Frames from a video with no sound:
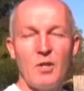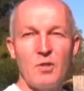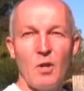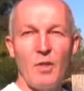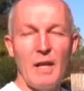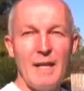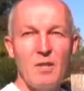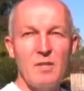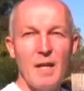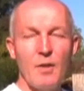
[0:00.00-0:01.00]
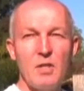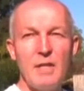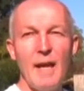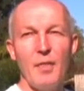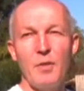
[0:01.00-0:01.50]
So the egg that's laid on the
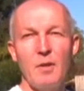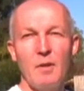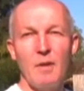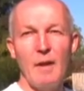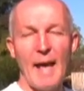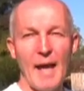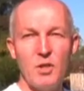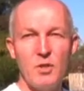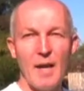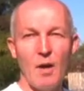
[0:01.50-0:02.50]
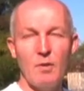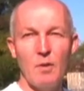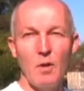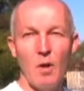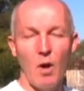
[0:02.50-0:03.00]
10th hatches out
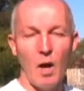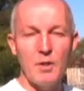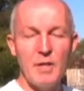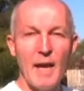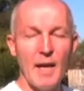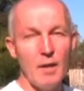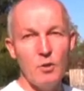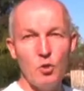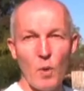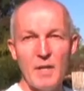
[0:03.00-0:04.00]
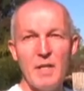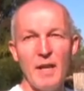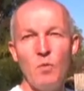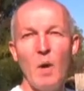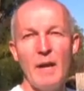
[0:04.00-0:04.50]
on day 20
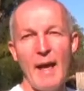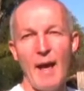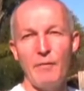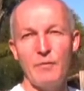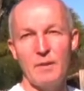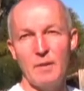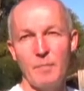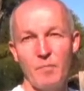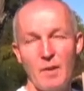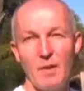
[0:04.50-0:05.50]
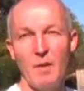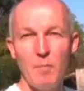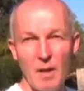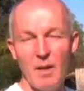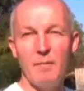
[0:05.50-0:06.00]
and 1/2. The
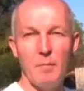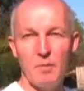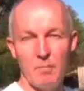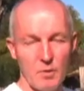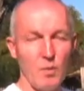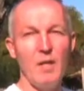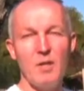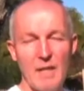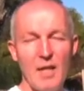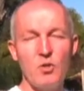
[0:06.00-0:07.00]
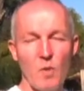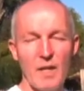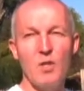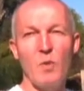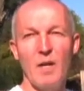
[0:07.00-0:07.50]
middle of, between days
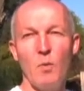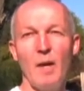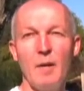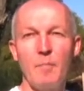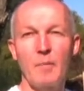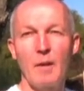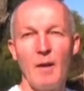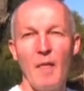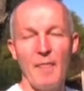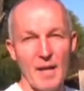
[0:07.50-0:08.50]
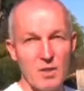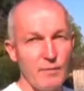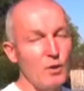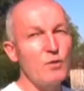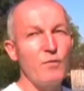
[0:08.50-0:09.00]
20 and 21. That's the
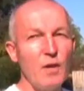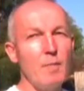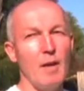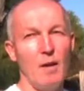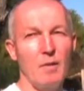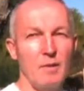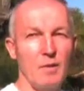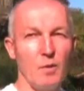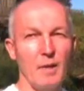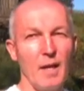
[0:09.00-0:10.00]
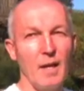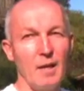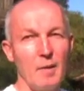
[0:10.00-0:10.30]
first female. Okay.